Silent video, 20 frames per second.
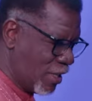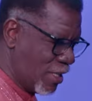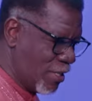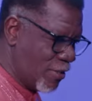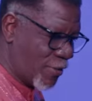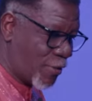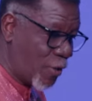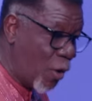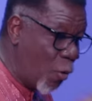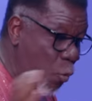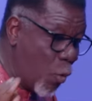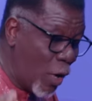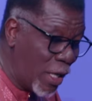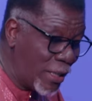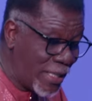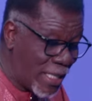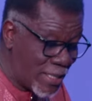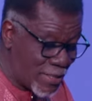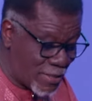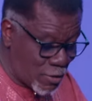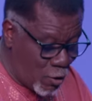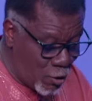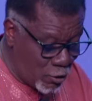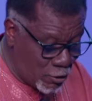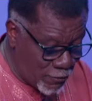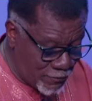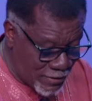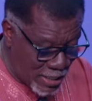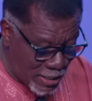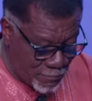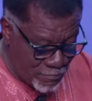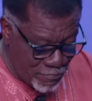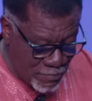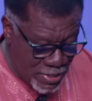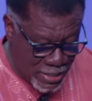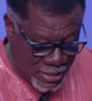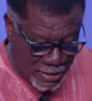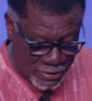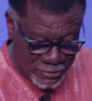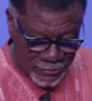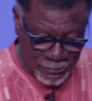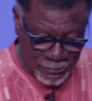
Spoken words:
So what does all of that mean?